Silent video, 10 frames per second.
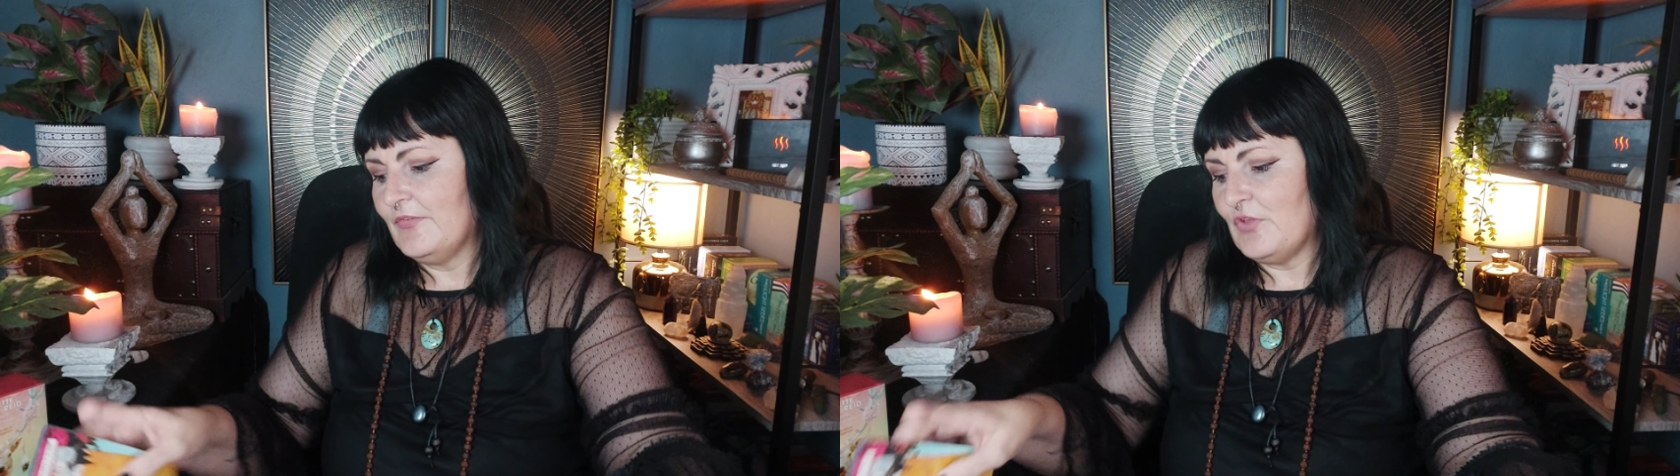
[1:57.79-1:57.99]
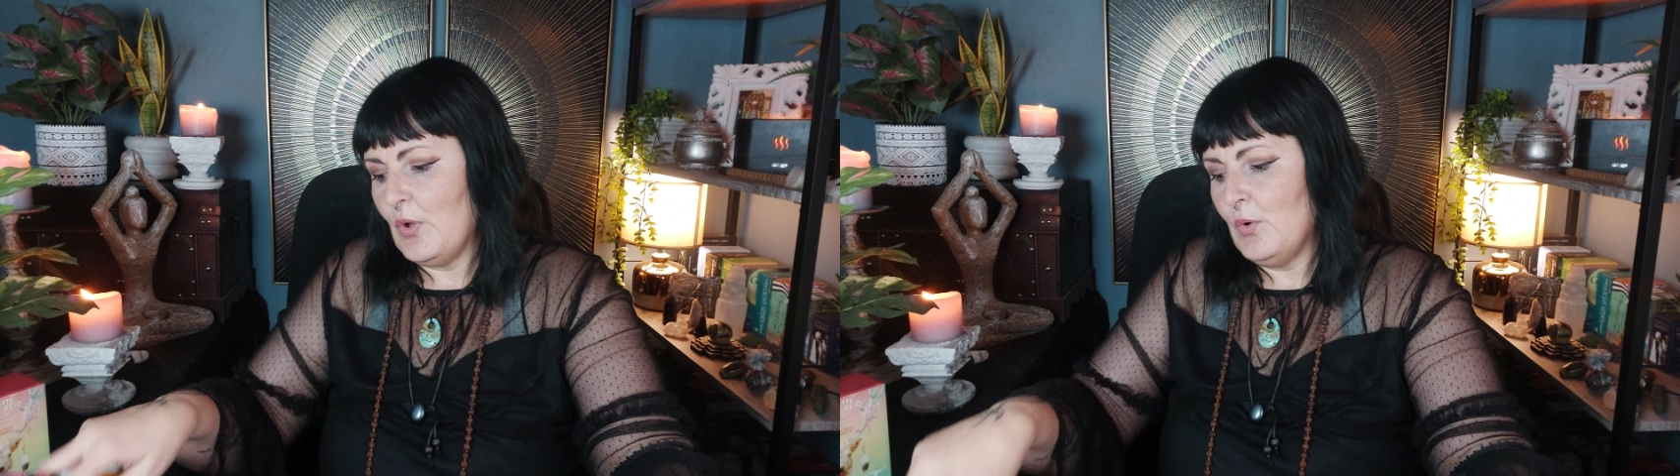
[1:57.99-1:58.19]

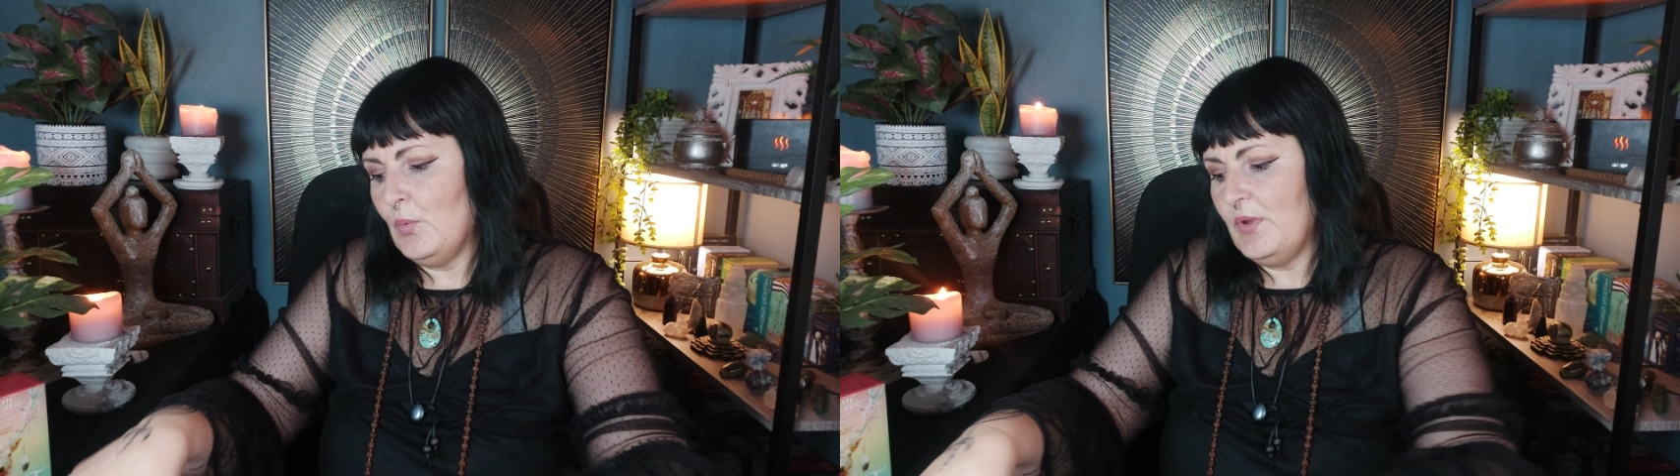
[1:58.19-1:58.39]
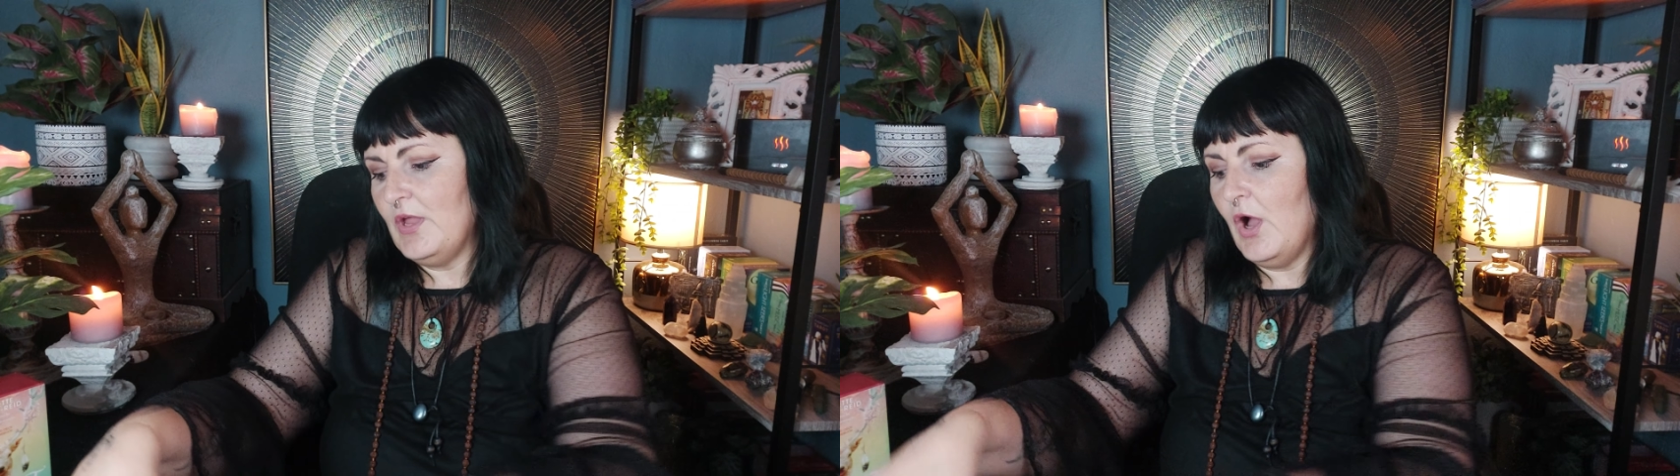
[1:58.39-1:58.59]
So
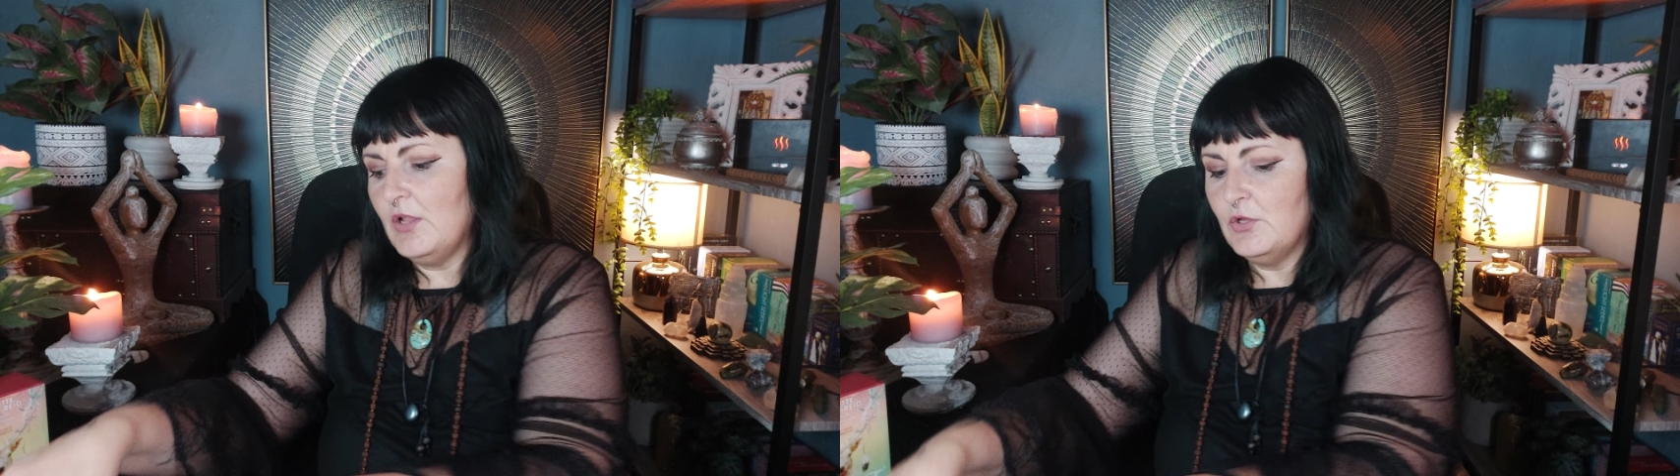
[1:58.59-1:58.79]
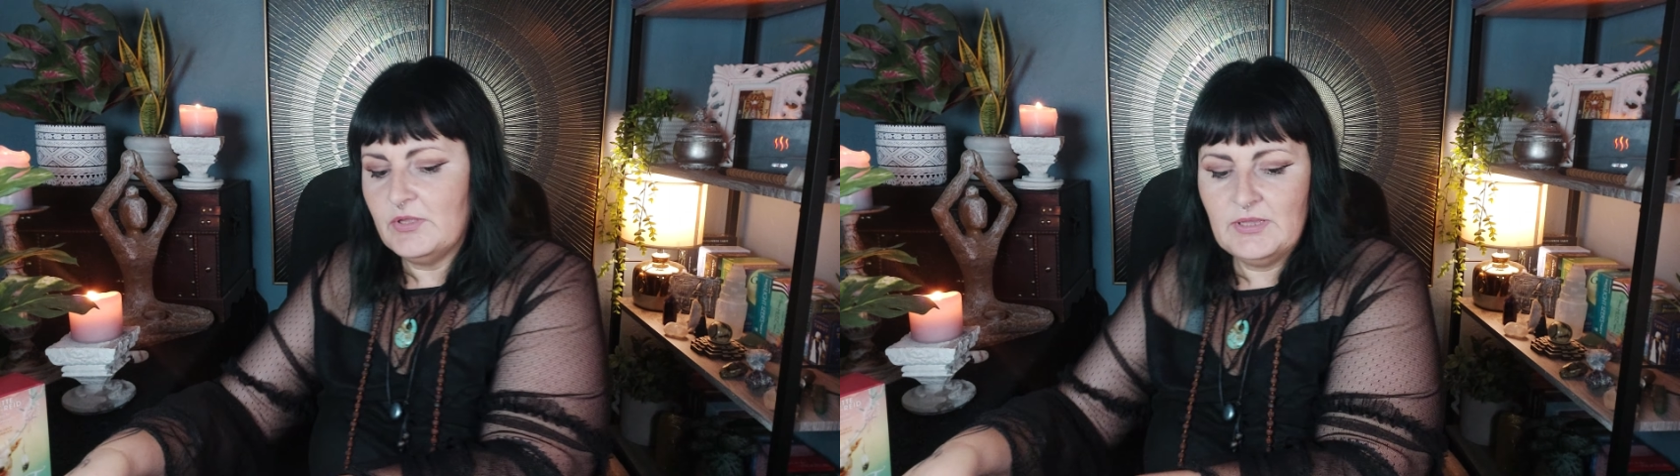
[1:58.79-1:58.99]
we
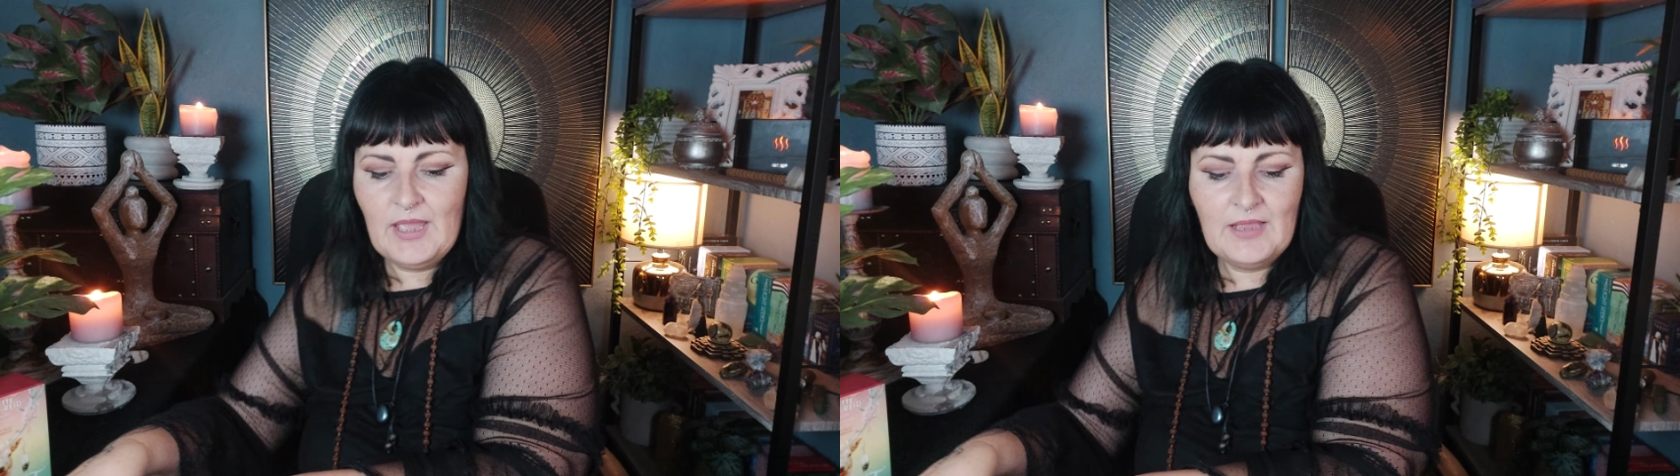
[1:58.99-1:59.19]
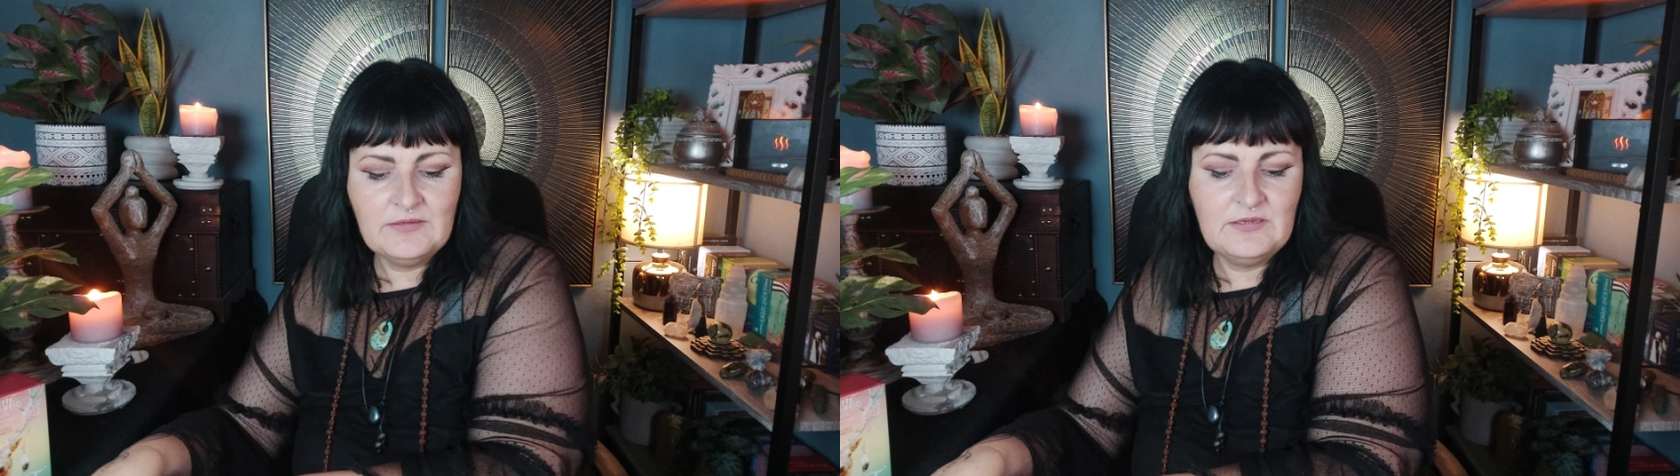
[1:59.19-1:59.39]
are looking
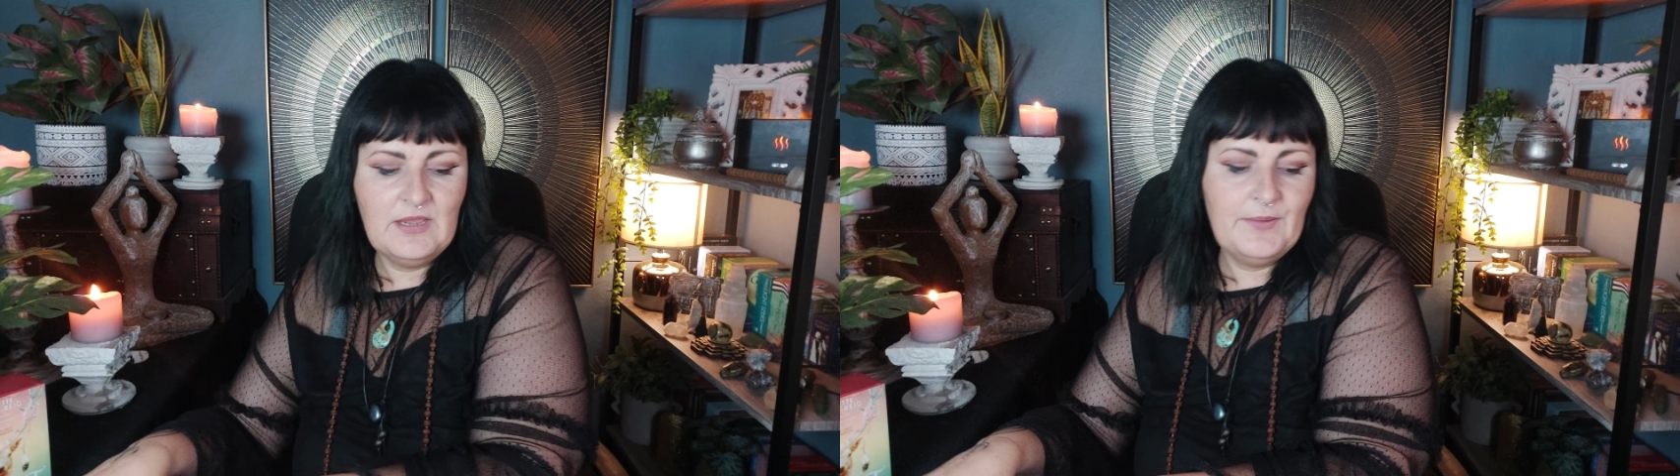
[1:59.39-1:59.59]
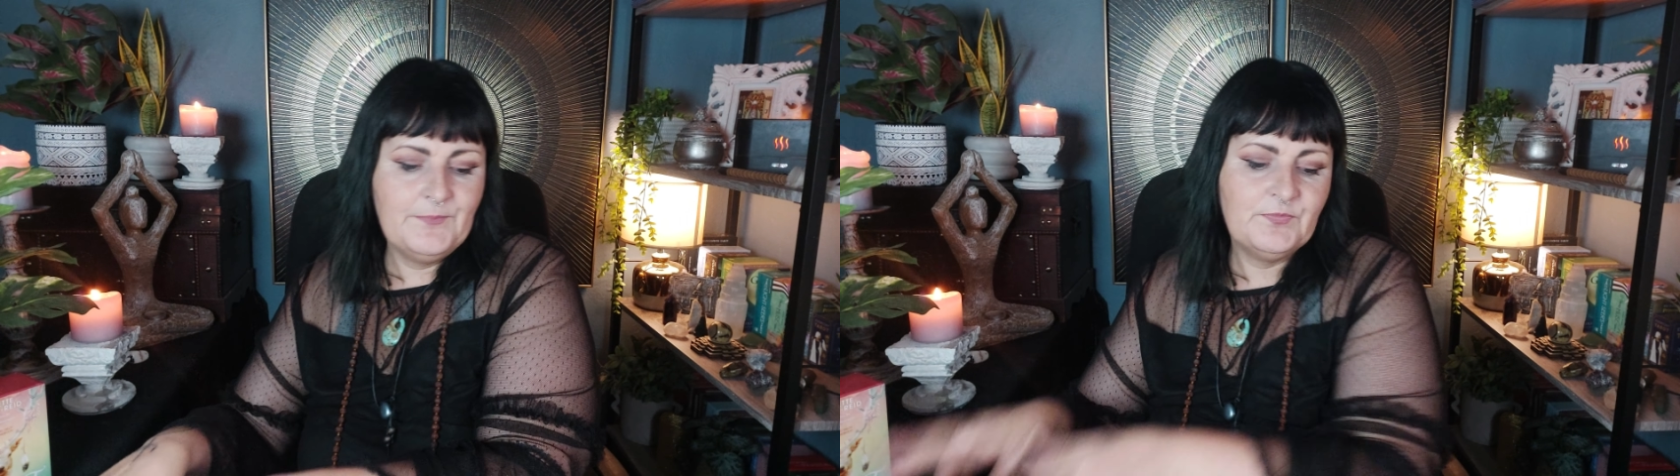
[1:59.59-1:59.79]
at
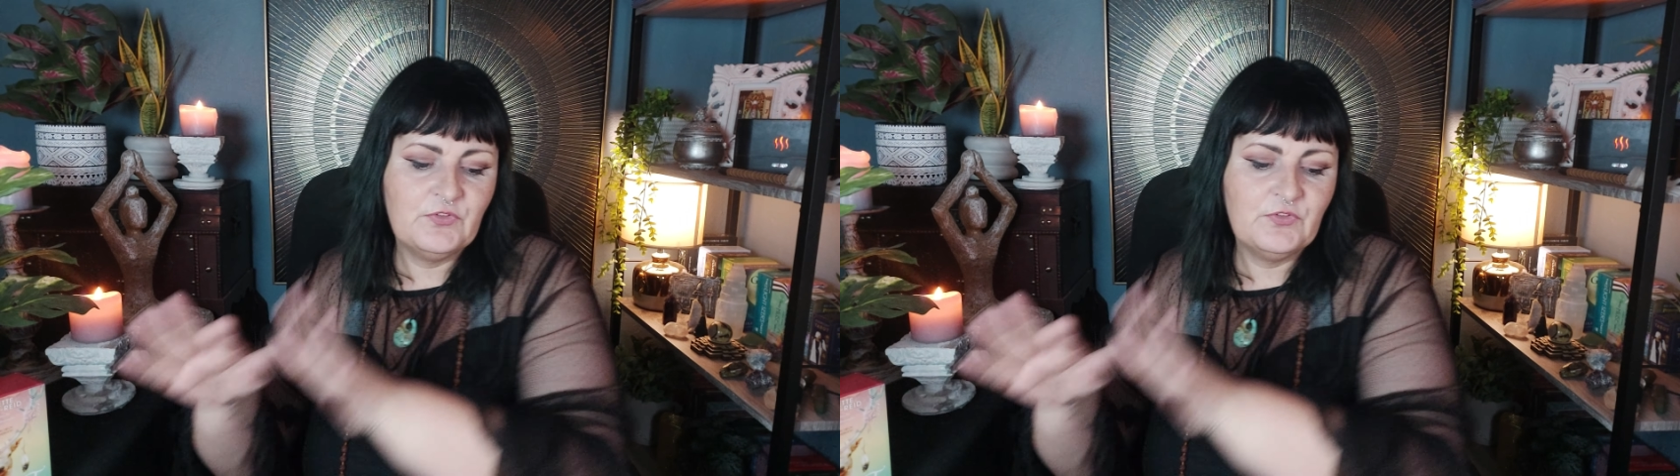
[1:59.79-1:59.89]
here,